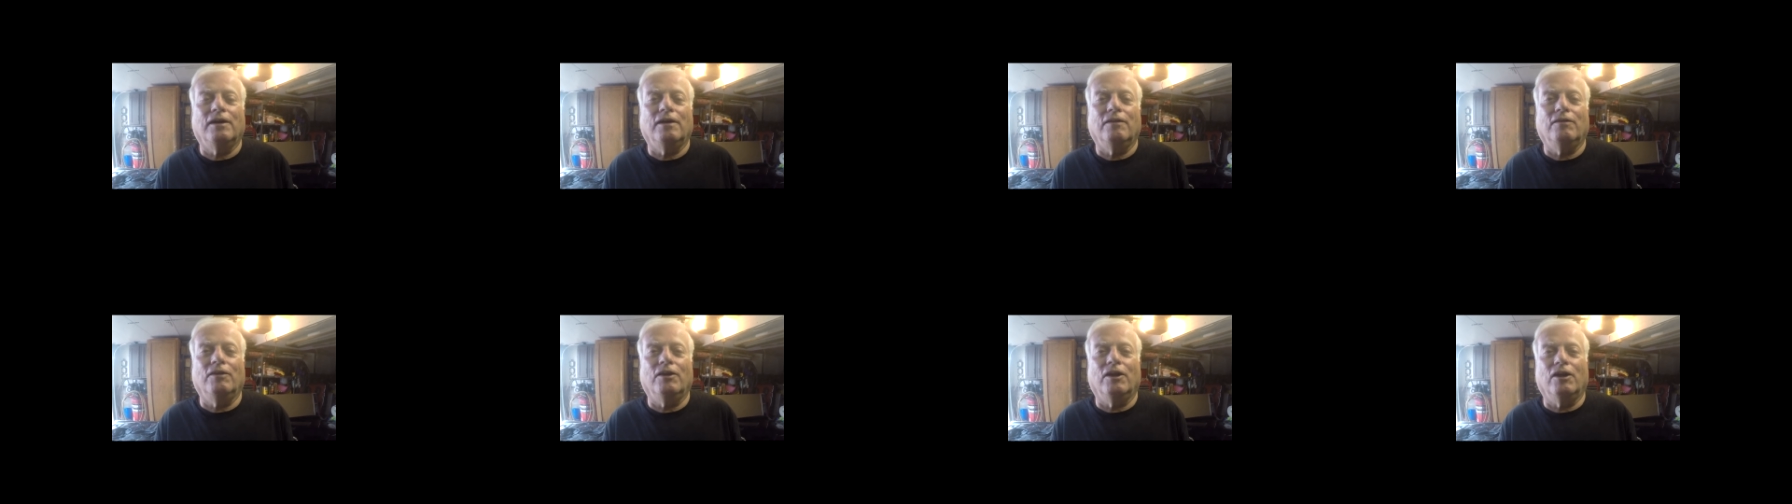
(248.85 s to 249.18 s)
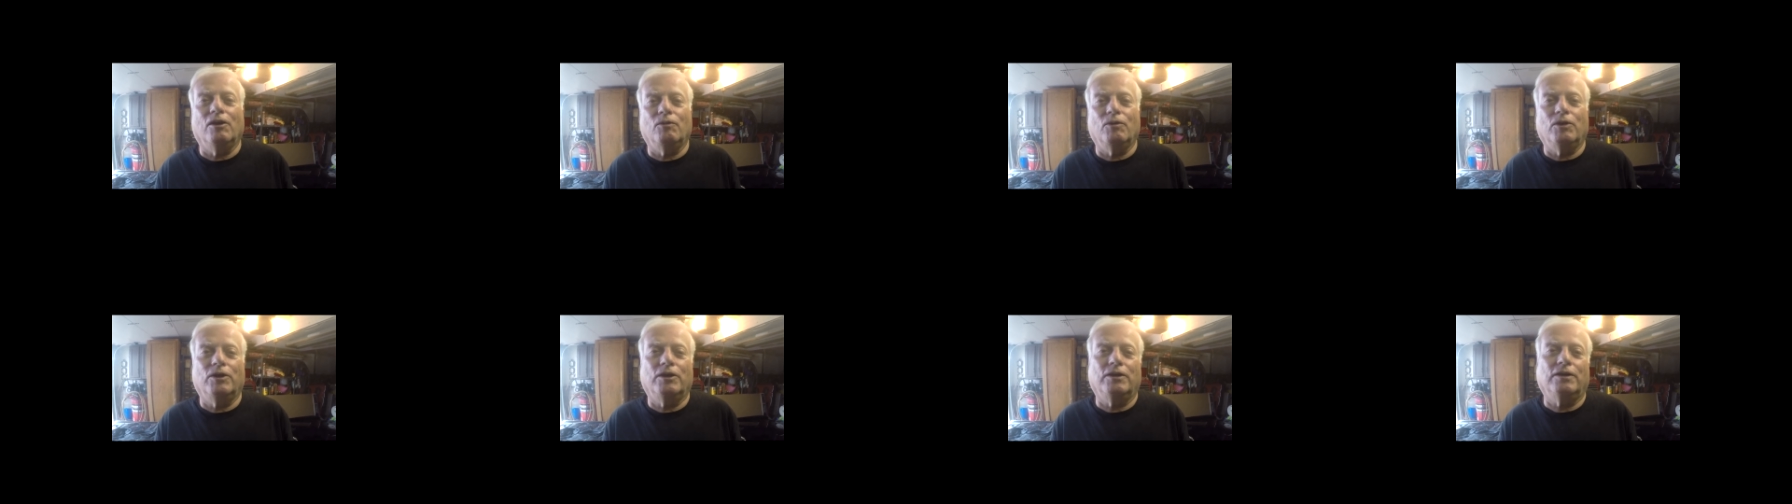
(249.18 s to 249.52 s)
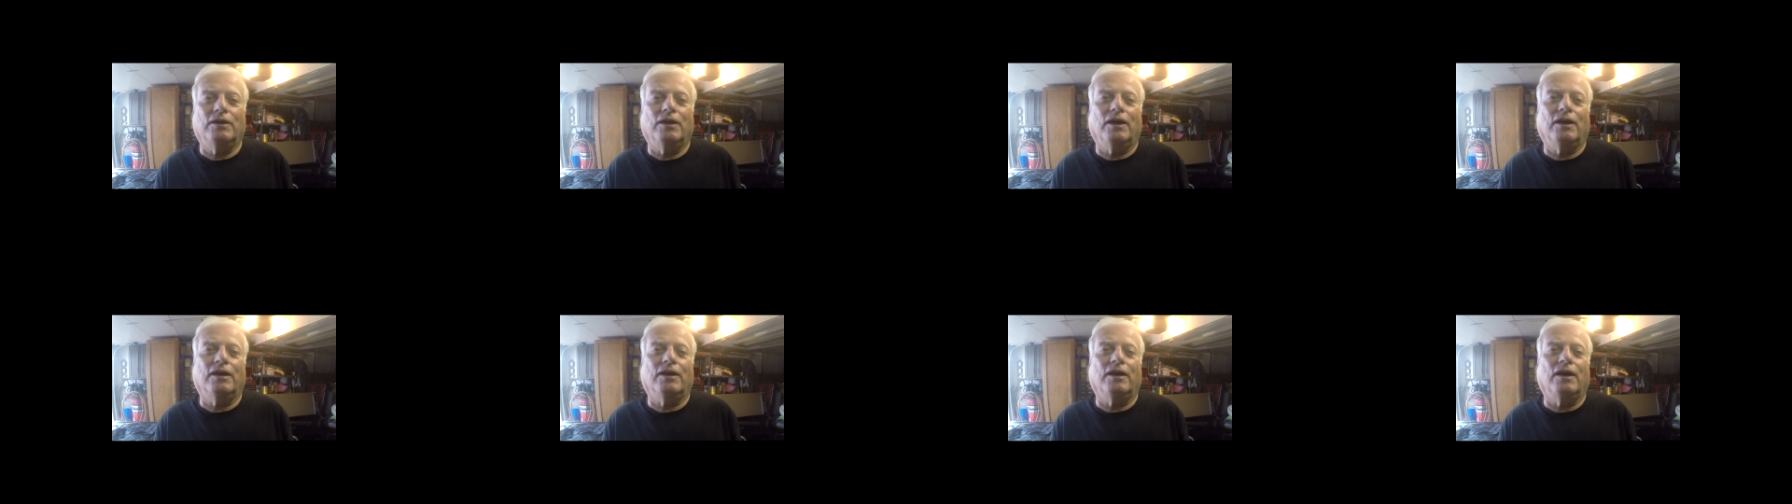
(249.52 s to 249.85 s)
And then I went
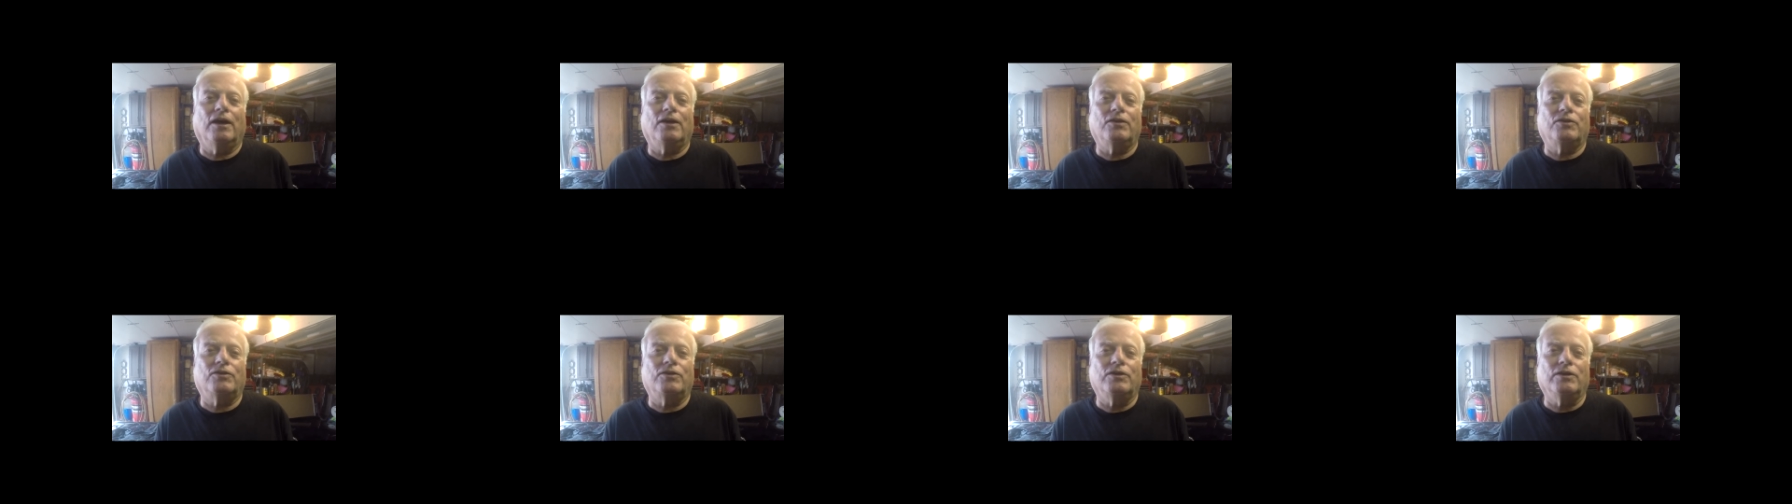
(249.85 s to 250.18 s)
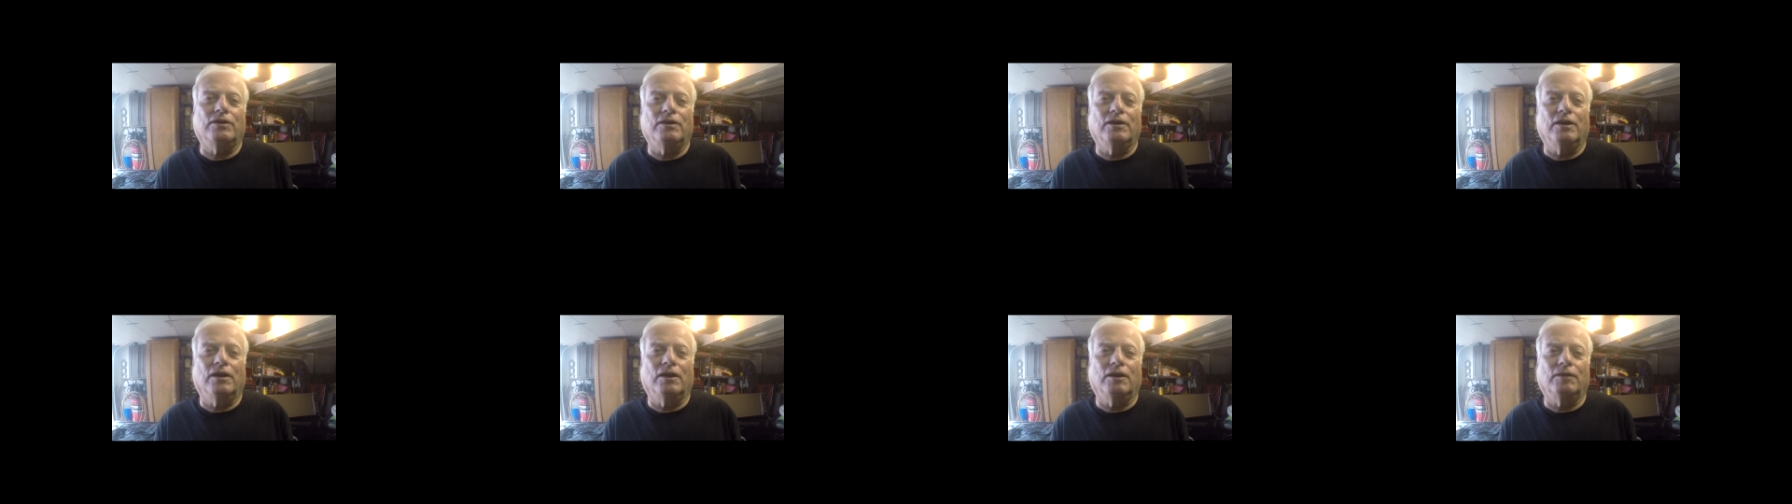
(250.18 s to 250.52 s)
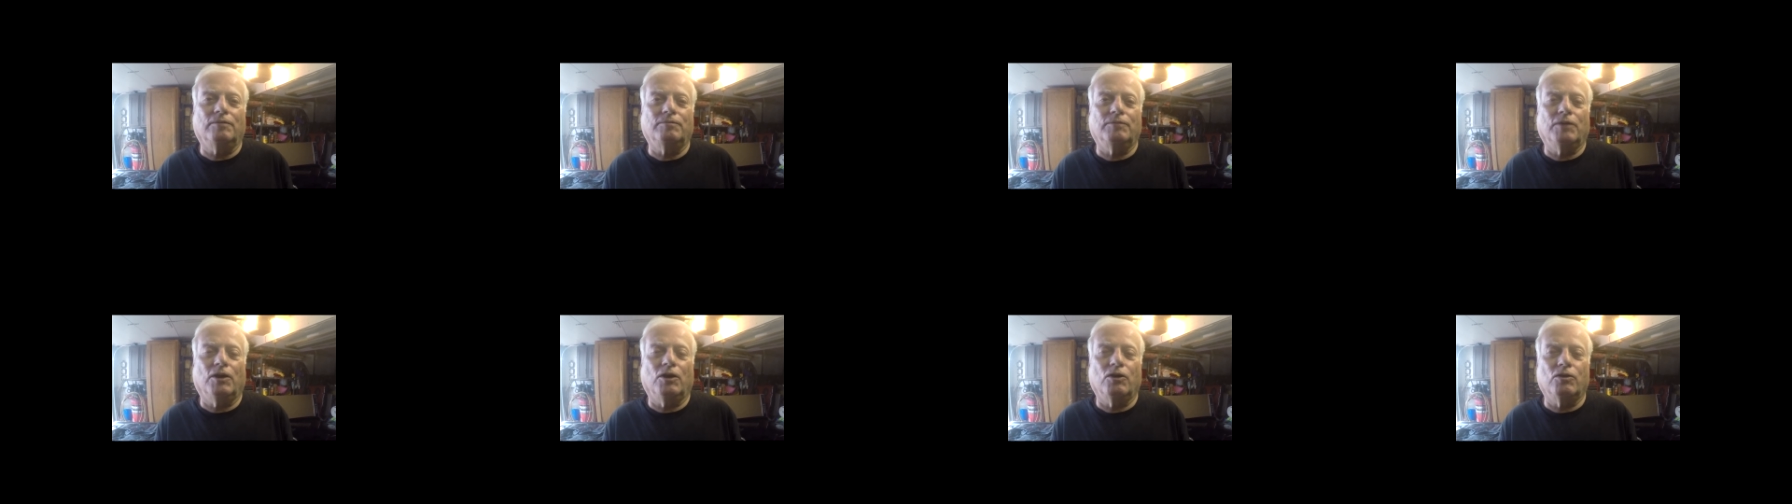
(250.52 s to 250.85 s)
and I got I
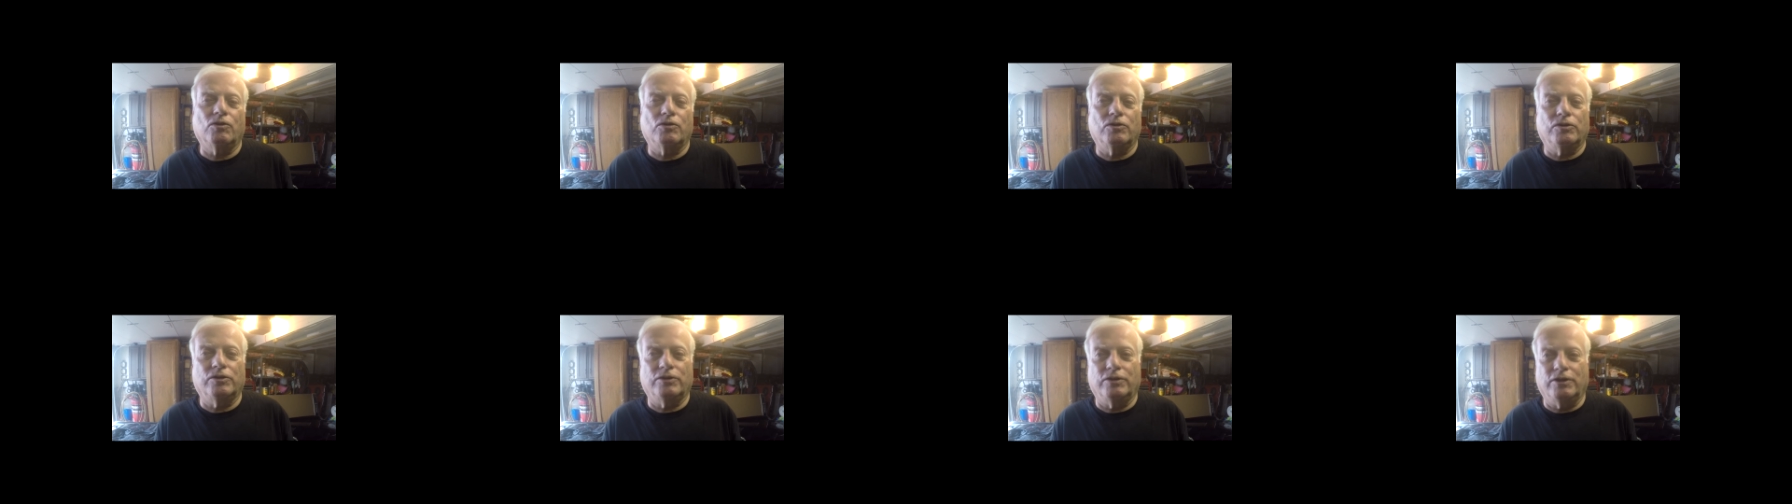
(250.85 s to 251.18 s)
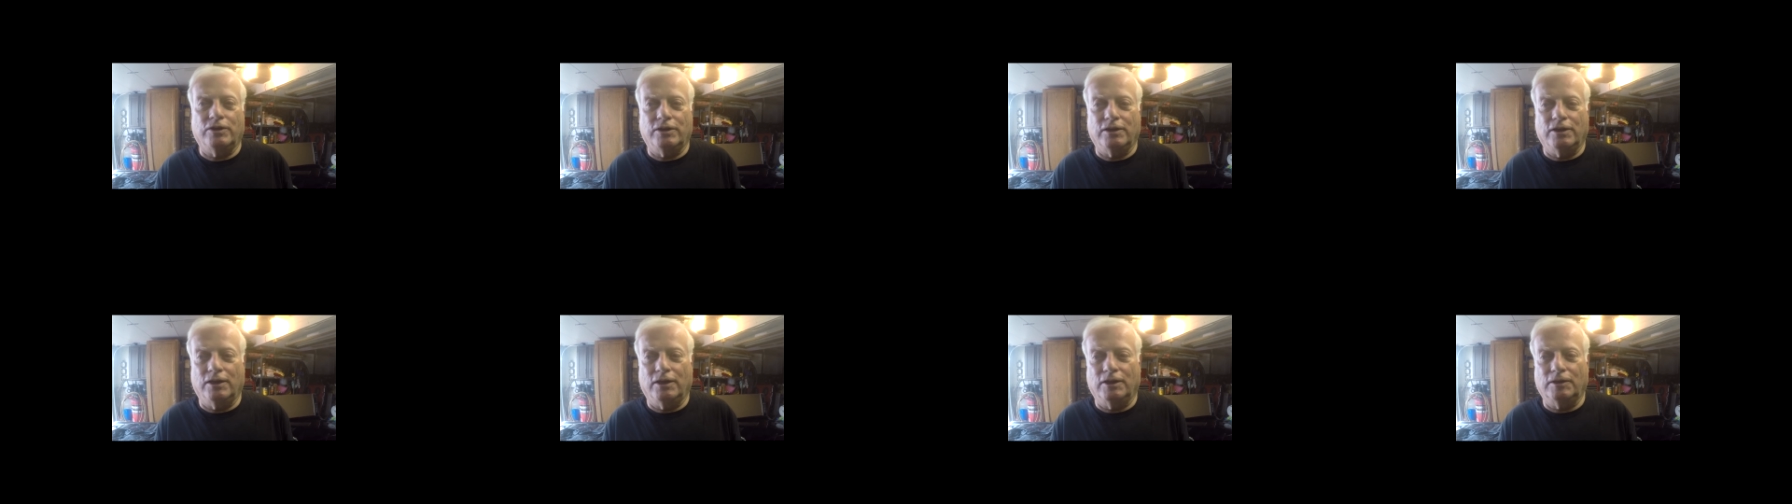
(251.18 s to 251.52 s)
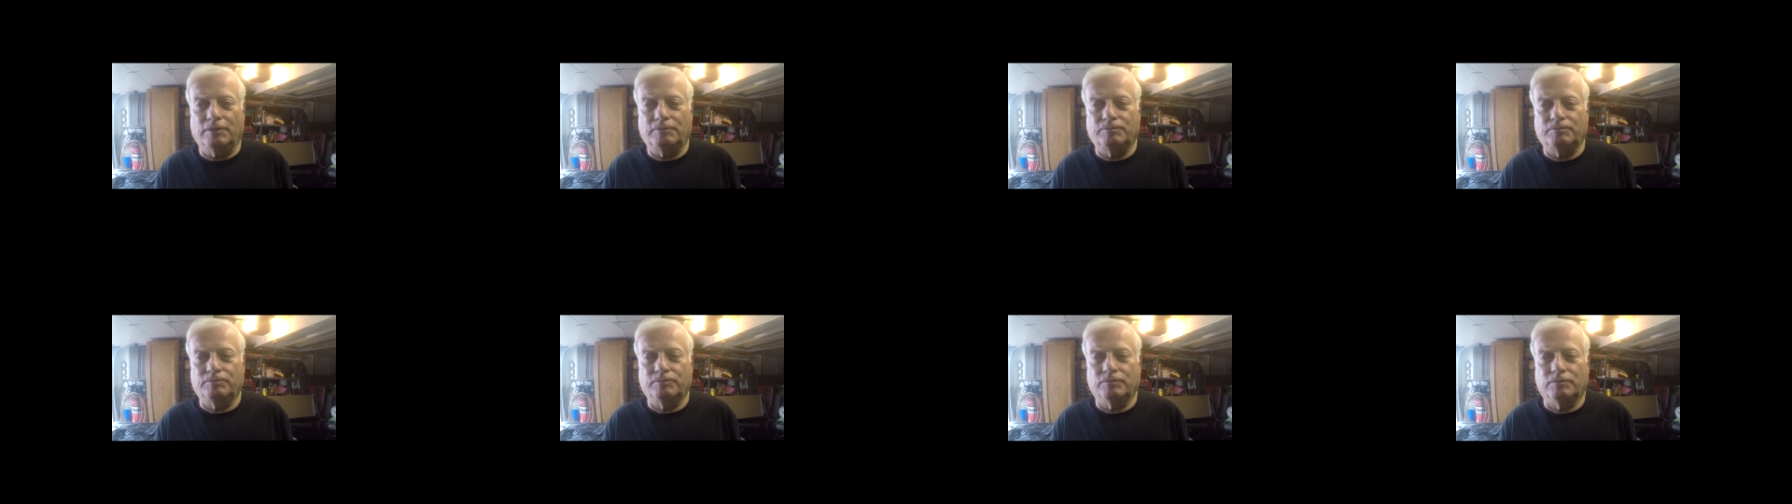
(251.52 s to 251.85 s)
ordered the